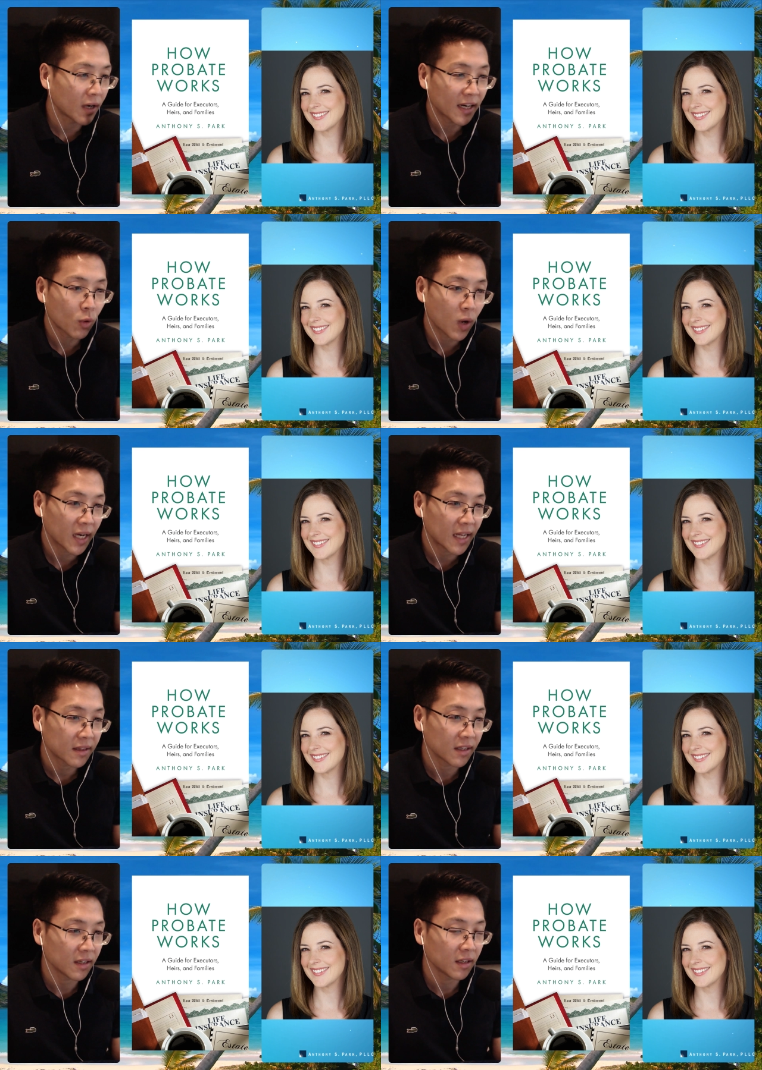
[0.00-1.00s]
Speaker 1: are not quite
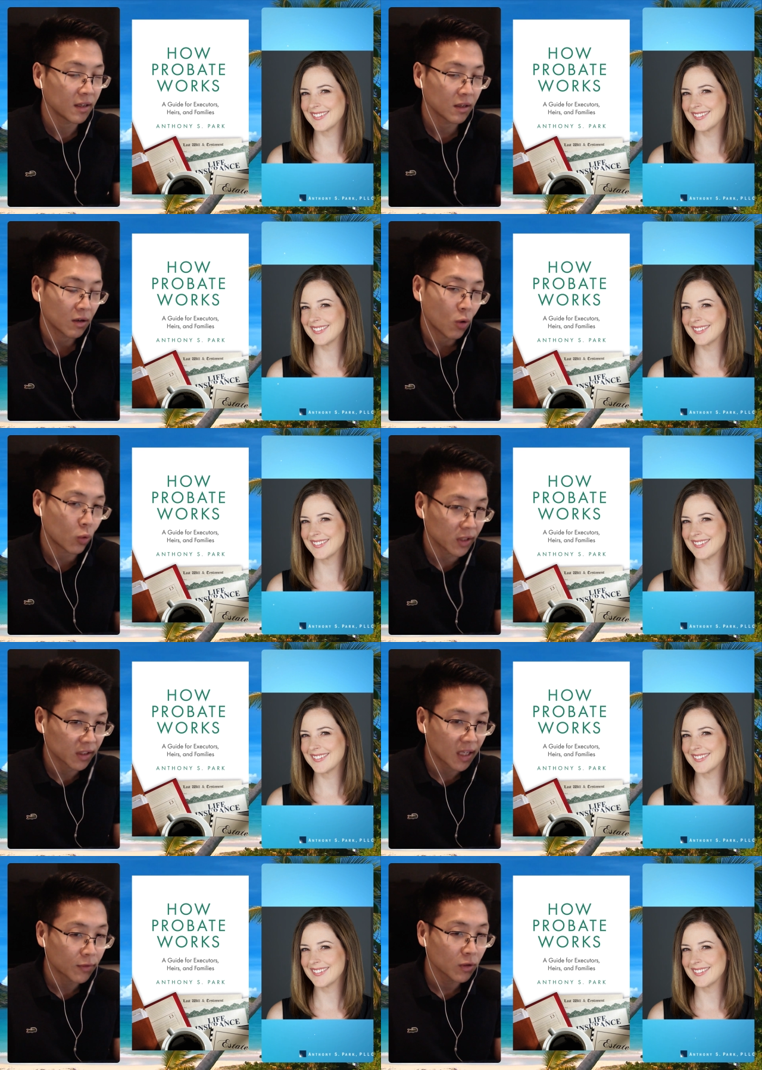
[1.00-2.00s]
at the
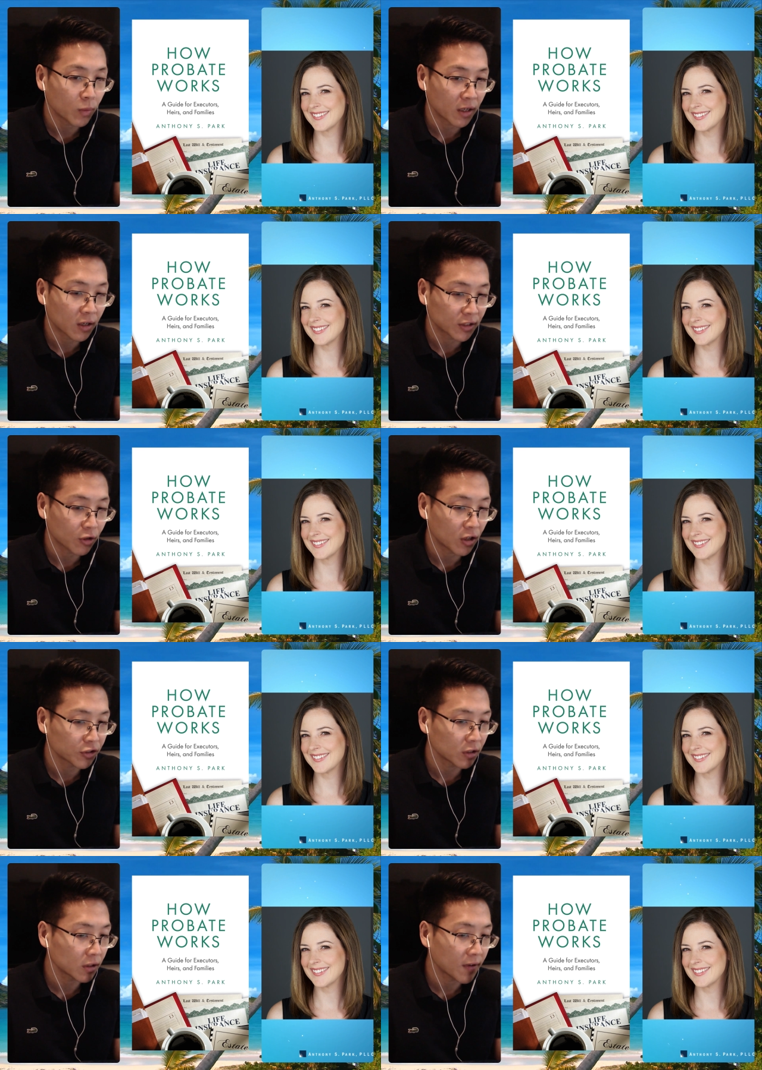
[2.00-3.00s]
holding level where it's
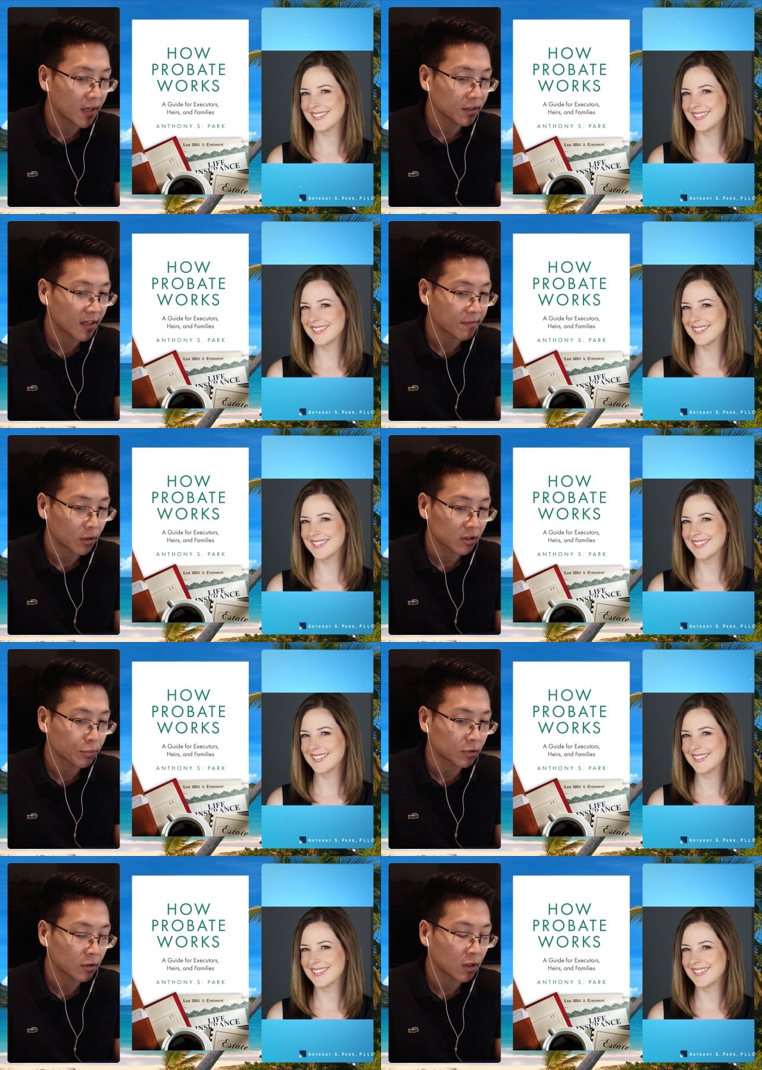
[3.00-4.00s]
cost justified to have
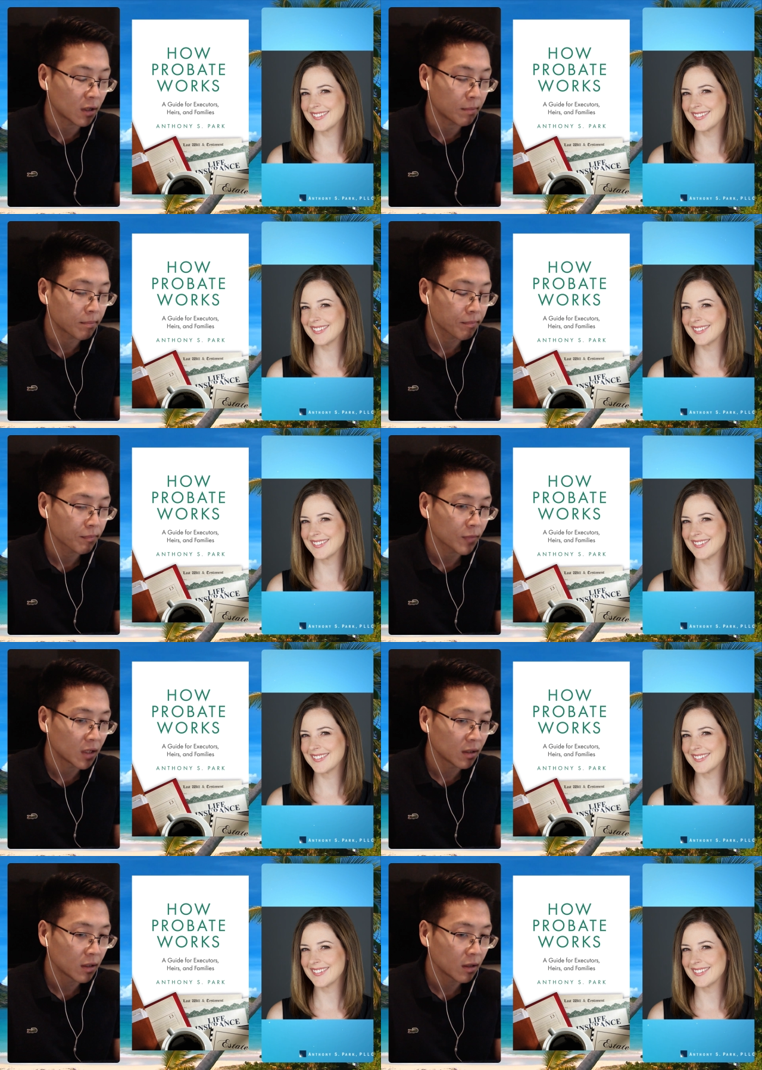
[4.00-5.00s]
multiple
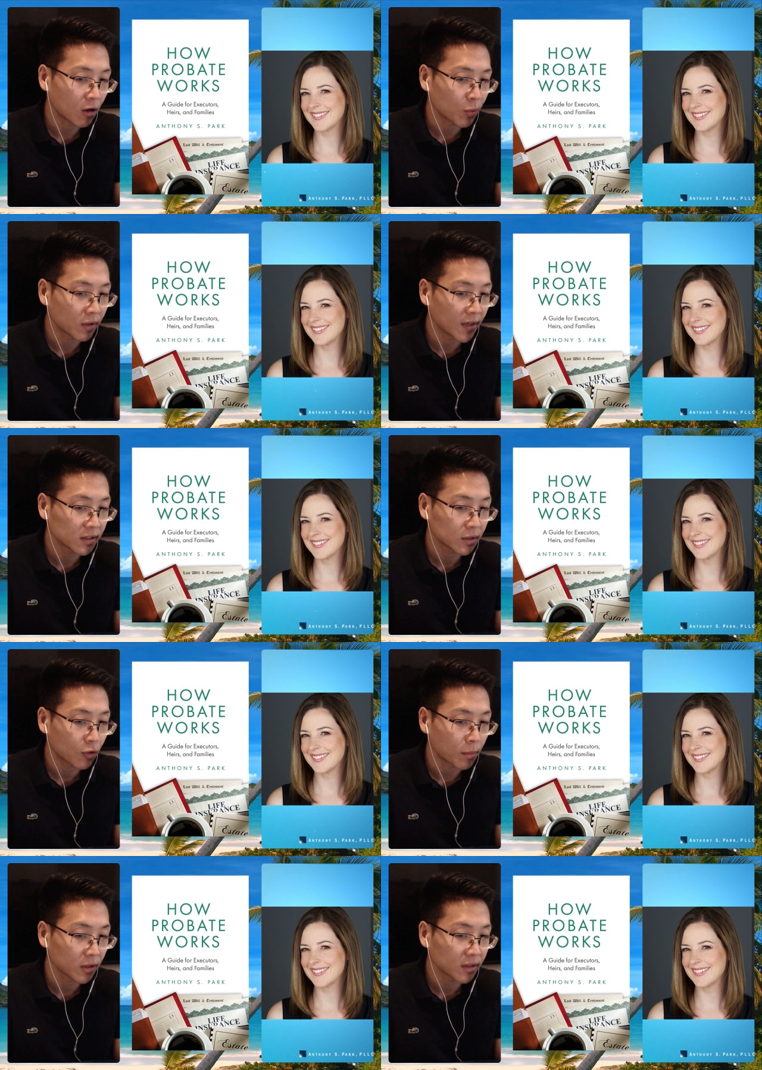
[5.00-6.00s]
hardware devices
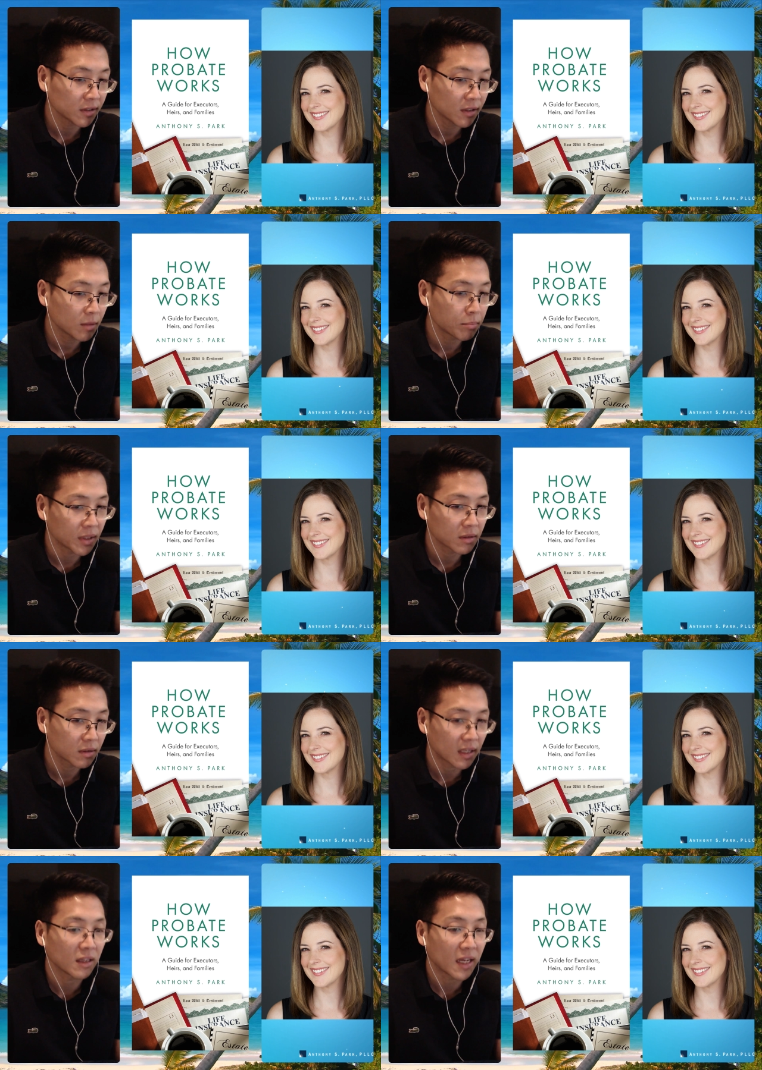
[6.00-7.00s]
for a multi-sig,
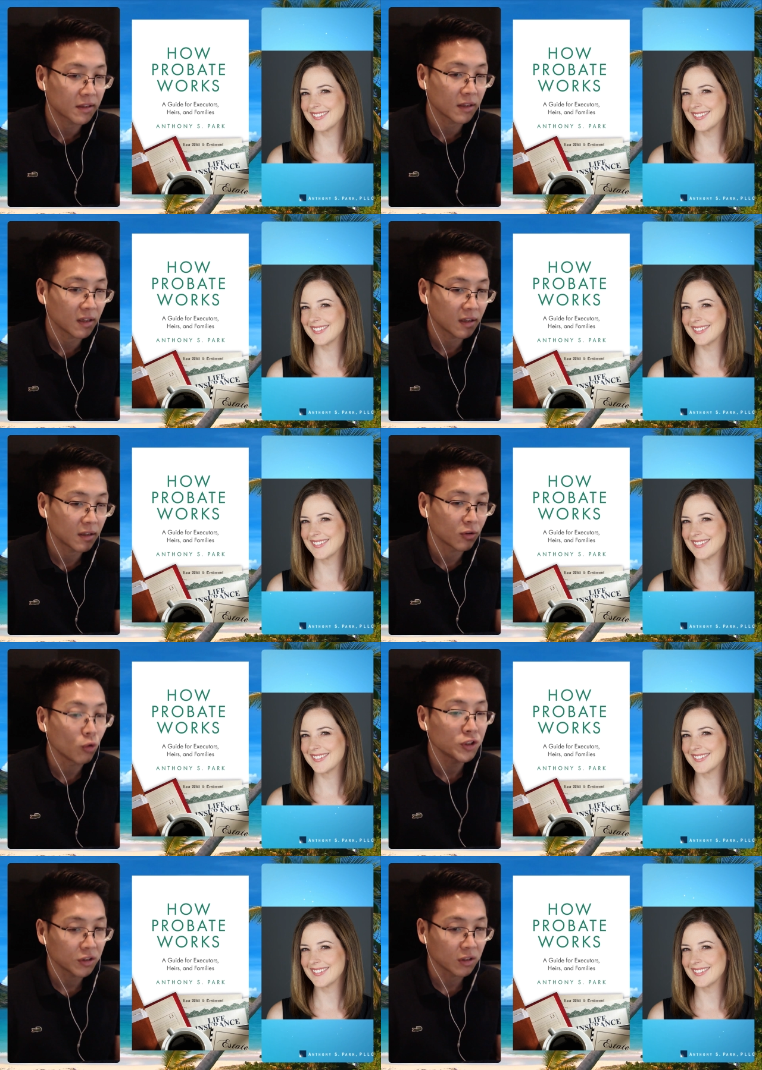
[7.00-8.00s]
but they like the
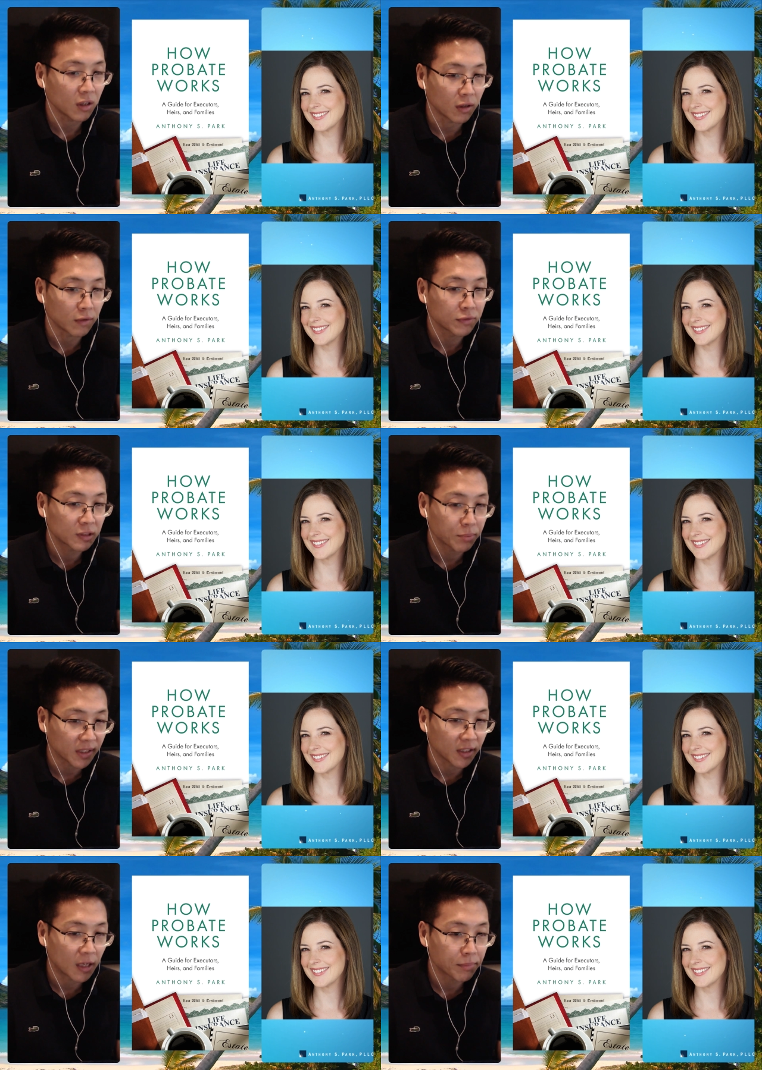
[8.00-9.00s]
notion of
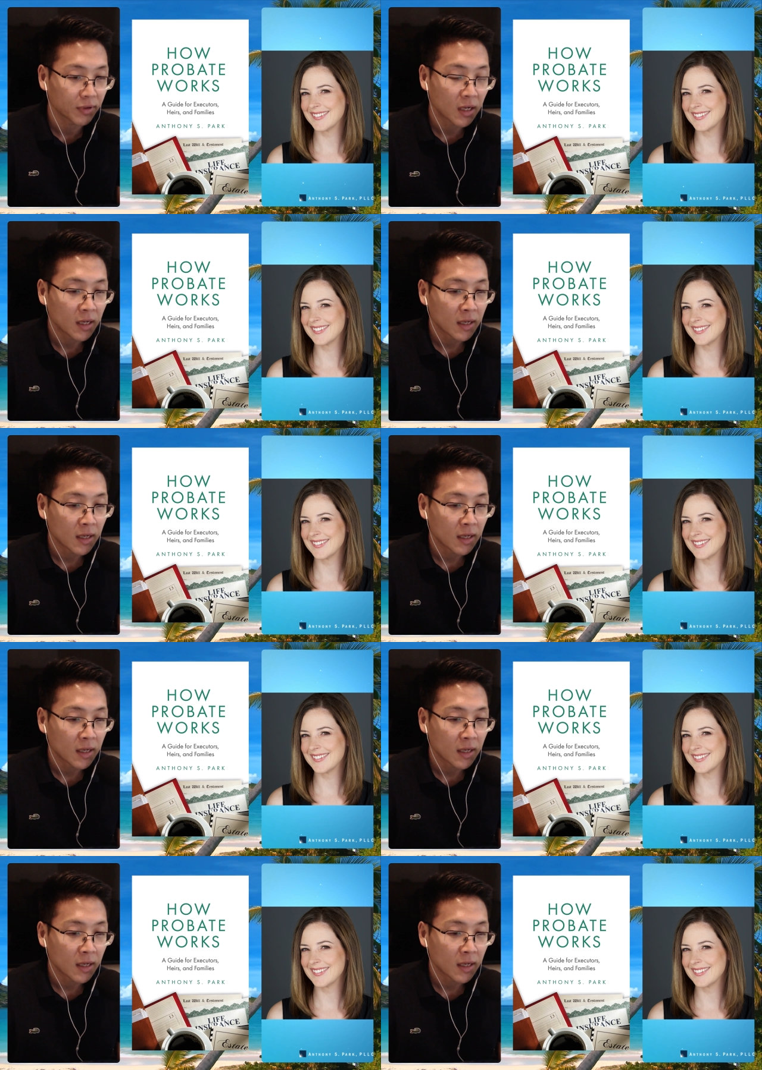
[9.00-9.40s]
splitting up